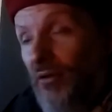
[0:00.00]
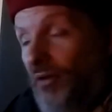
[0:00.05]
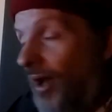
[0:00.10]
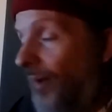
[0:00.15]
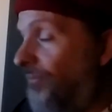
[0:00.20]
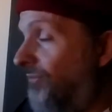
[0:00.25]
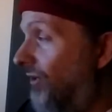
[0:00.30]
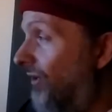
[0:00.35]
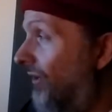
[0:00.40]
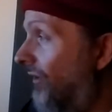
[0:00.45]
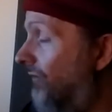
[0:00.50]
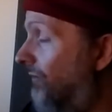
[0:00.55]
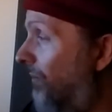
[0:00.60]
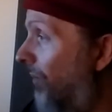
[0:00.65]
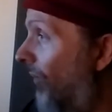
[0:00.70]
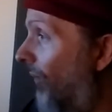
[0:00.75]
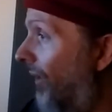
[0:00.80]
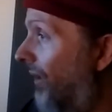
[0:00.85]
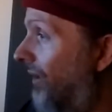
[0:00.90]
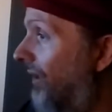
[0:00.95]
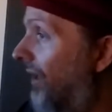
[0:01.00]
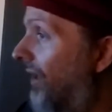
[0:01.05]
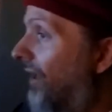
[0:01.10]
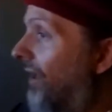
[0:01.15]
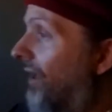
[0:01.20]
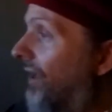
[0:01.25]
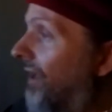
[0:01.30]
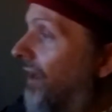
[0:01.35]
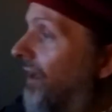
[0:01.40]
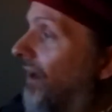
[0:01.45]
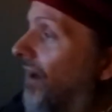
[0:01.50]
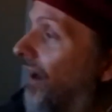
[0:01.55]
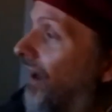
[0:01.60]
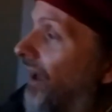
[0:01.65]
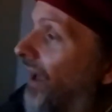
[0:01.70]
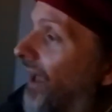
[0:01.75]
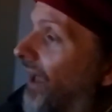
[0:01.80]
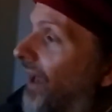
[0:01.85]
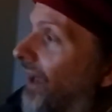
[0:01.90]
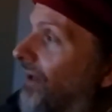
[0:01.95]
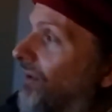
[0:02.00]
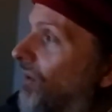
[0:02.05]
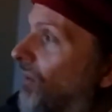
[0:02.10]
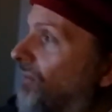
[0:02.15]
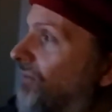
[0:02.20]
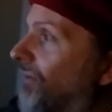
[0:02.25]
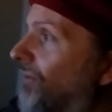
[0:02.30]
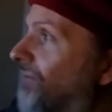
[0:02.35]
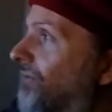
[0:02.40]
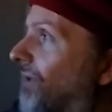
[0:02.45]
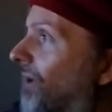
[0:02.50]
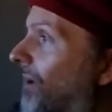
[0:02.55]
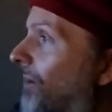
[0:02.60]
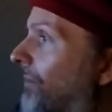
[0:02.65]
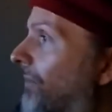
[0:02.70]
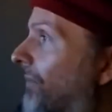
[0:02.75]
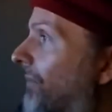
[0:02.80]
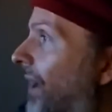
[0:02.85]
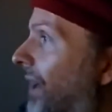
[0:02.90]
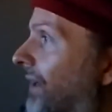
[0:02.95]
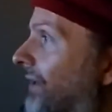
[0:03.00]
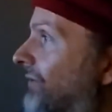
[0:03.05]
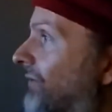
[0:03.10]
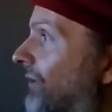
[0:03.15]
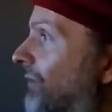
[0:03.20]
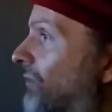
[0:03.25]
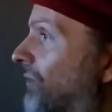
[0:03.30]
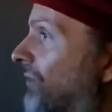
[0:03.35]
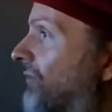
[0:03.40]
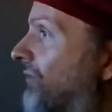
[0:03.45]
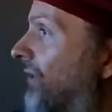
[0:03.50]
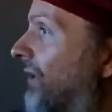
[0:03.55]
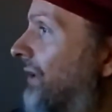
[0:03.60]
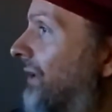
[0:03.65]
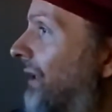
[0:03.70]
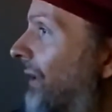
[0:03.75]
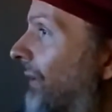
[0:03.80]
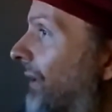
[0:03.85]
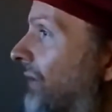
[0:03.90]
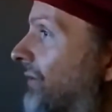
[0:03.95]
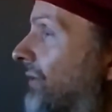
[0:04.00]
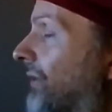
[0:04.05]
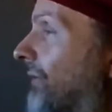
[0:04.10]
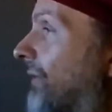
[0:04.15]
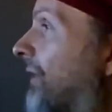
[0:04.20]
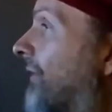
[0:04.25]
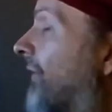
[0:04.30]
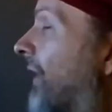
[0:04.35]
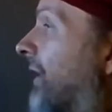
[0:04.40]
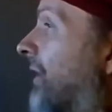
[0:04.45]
up to this point. Yeah, and also some, I guess, interesting lyrics, even if I